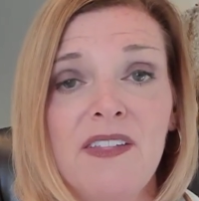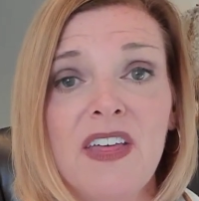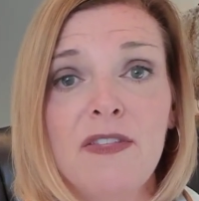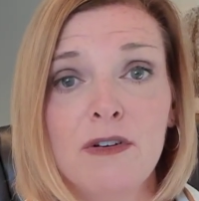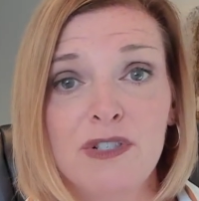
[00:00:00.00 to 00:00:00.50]

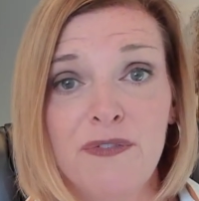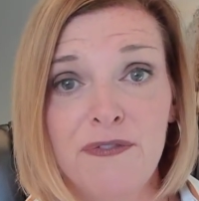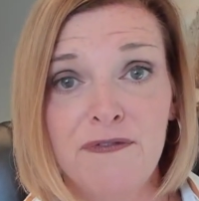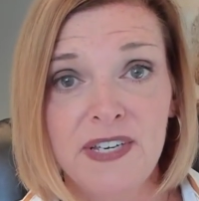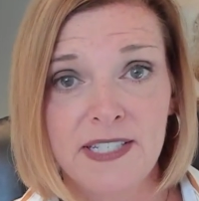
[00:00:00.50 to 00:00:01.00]
Then there's
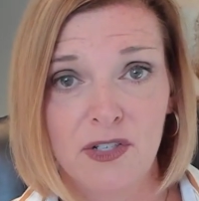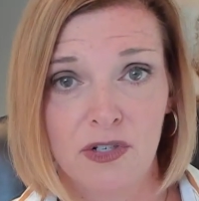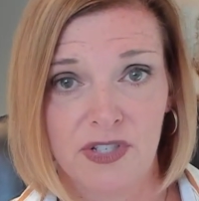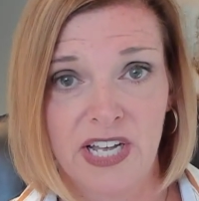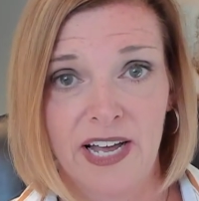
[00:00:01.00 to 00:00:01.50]

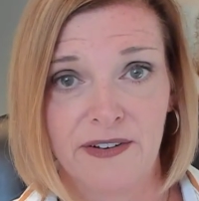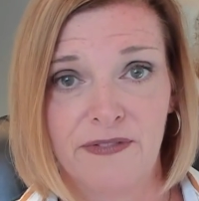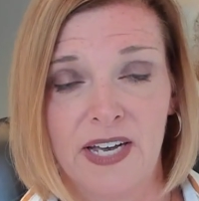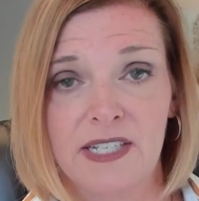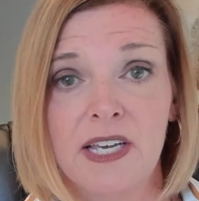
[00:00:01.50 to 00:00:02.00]
physical side
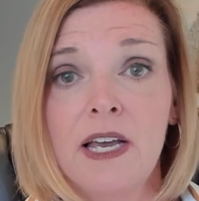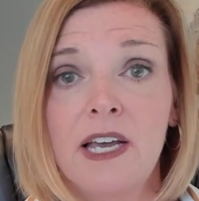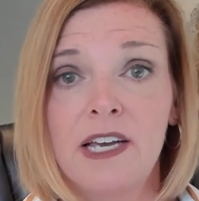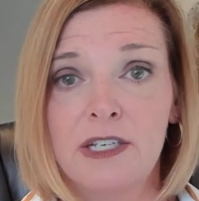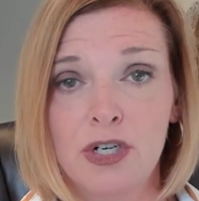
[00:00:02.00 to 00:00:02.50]
effects
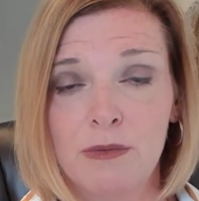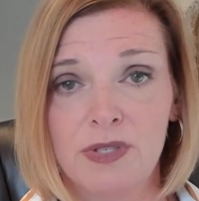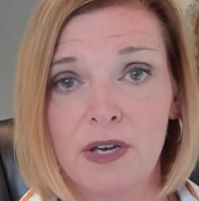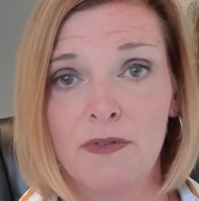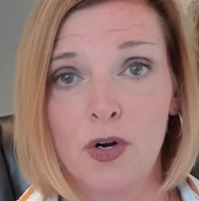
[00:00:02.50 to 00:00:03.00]
in
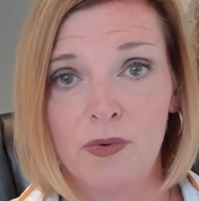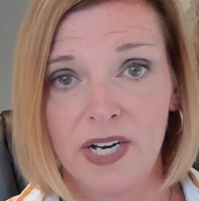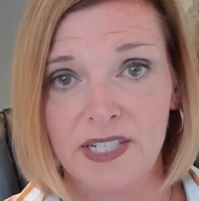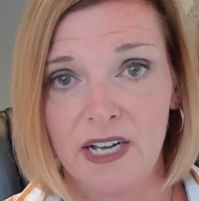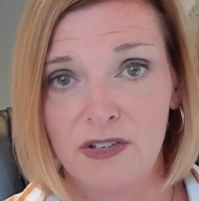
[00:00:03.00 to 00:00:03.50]
terms of
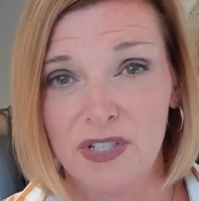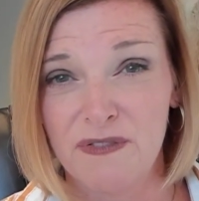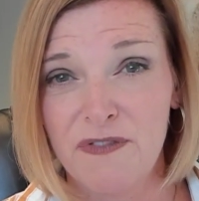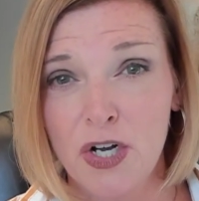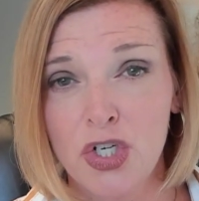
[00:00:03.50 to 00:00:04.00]
erectile
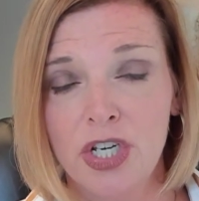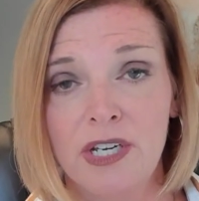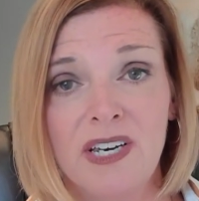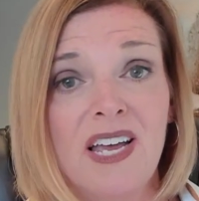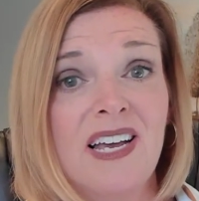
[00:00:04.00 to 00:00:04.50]

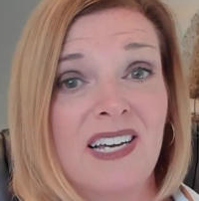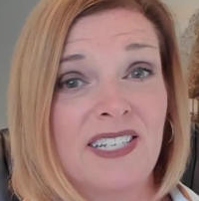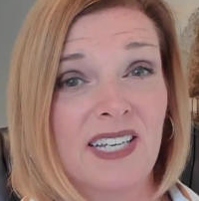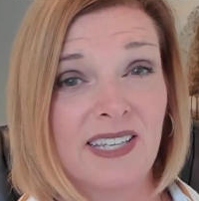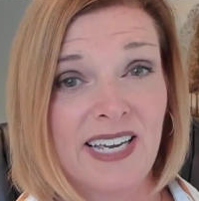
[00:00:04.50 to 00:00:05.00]
dysfunction,
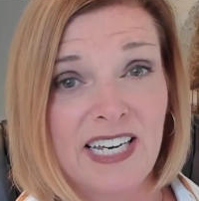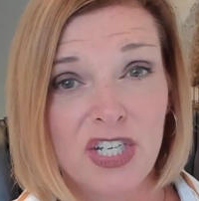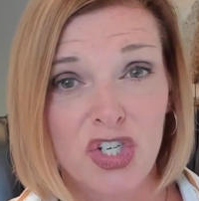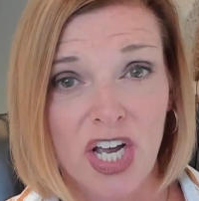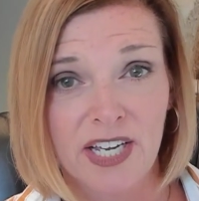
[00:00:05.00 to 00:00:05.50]
delayed
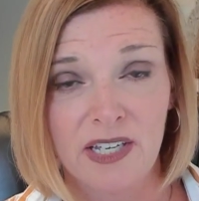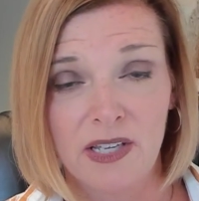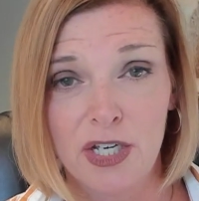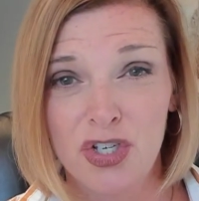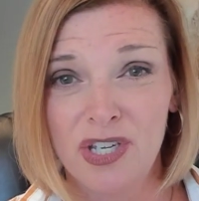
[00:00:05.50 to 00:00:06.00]

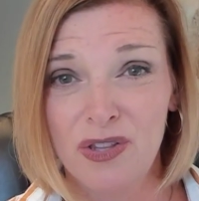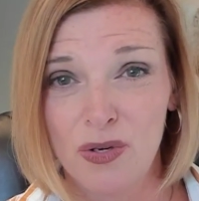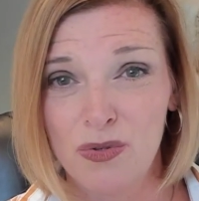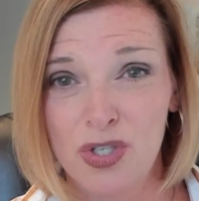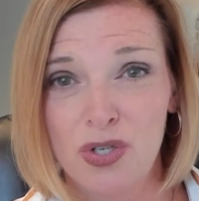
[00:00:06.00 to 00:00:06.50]
ejaculation.
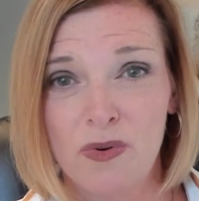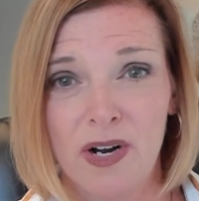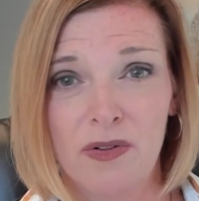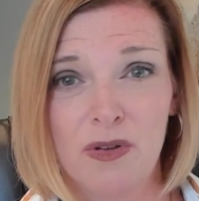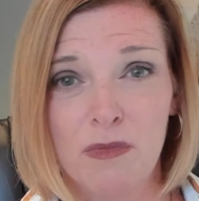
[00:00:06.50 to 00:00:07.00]
Those two
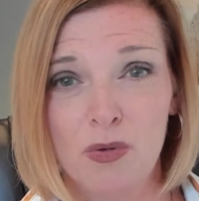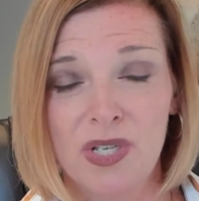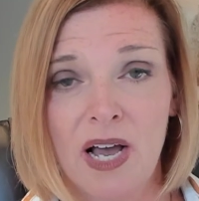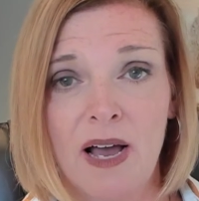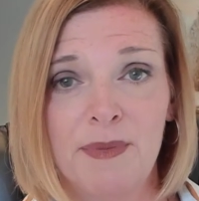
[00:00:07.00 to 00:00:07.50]
are the
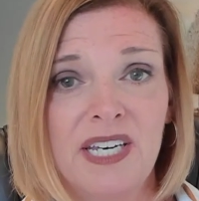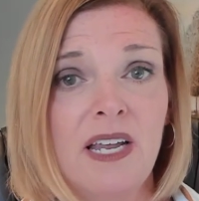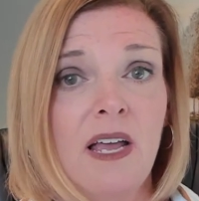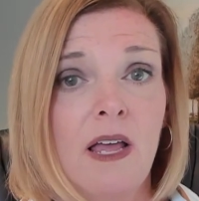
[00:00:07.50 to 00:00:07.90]
most common.